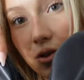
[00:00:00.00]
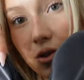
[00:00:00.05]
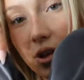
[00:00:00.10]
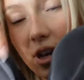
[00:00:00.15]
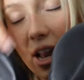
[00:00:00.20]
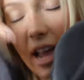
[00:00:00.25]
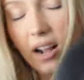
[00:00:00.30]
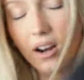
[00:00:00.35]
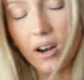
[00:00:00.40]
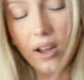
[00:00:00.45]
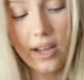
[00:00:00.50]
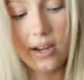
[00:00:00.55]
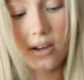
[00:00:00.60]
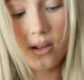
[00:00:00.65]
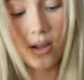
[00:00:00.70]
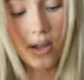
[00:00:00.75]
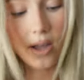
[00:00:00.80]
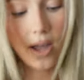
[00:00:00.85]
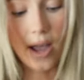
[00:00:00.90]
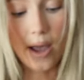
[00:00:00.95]
neckline,
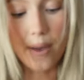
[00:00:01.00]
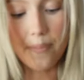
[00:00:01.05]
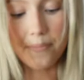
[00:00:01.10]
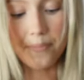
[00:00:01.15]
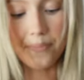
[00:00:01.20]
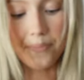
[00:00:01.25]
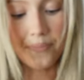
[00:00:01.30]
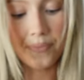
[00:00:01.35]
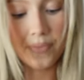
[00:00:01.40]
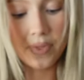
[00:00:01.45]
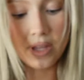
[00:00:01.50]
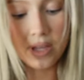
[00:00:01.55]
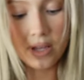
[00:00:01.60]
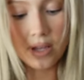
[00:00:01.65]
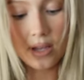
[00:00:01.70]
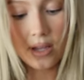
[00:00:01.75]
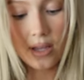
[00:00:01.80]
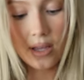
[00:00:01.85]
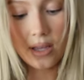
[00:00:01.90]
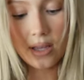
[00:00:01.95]
and
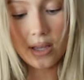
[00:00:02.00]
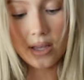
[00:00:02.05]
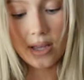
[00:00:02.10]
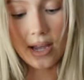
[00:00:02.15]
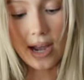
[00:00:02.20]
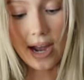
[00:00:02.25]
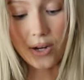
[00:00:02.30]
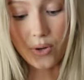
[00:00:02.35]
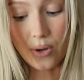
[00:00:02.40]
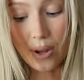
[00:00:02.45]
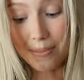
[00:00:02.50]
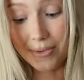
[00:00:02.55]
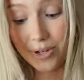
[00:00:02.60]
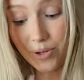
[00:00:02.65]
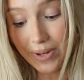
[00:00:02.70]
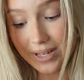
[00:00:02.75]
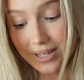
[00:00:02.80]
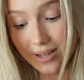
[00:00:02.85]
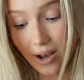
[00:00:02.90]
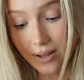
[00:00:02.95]
you're in
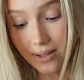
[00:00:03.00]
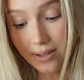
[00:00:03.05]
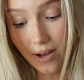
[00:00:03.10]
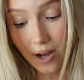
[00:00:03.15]
between sizes,